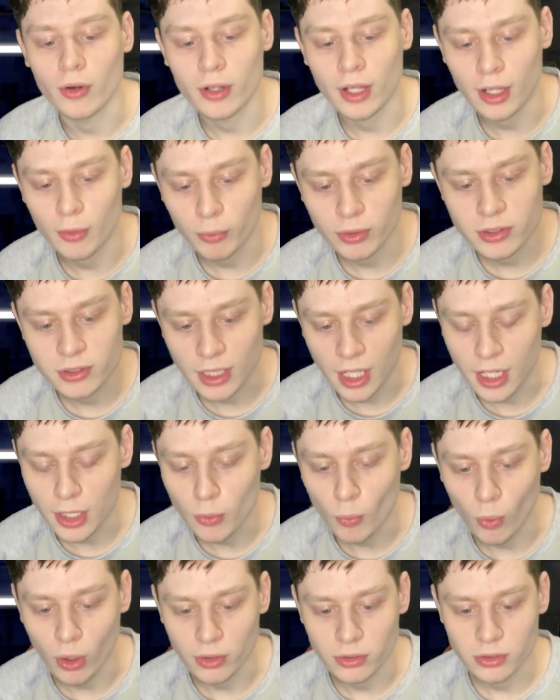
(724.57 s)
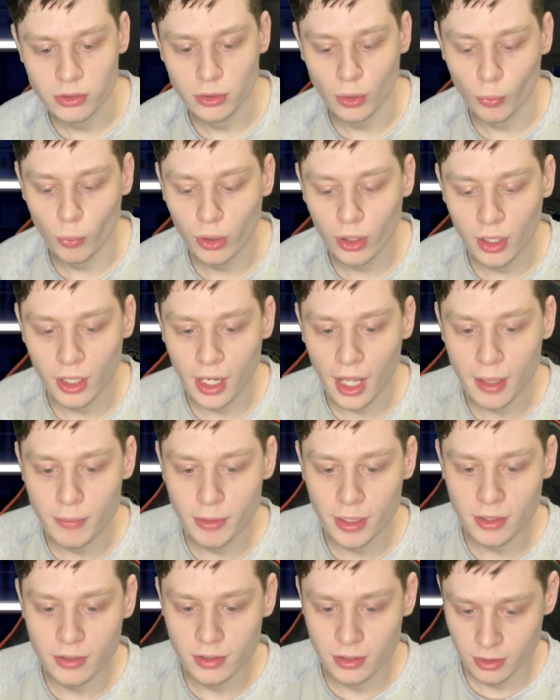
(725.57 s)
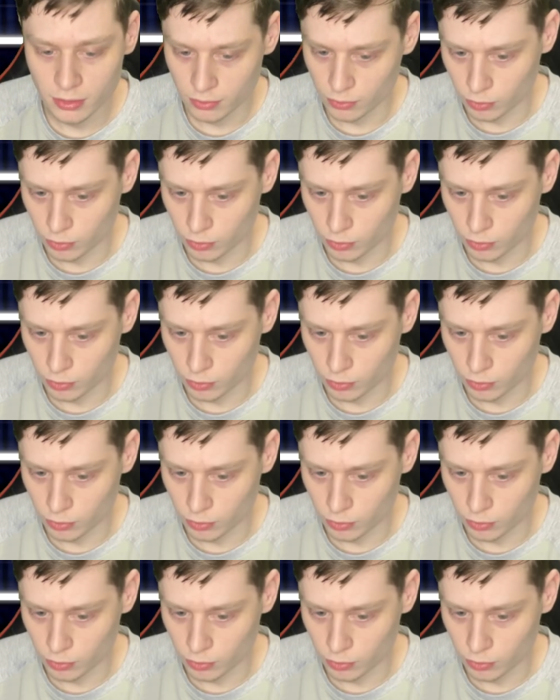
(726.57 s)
That was setting 1. So we're gonna name this.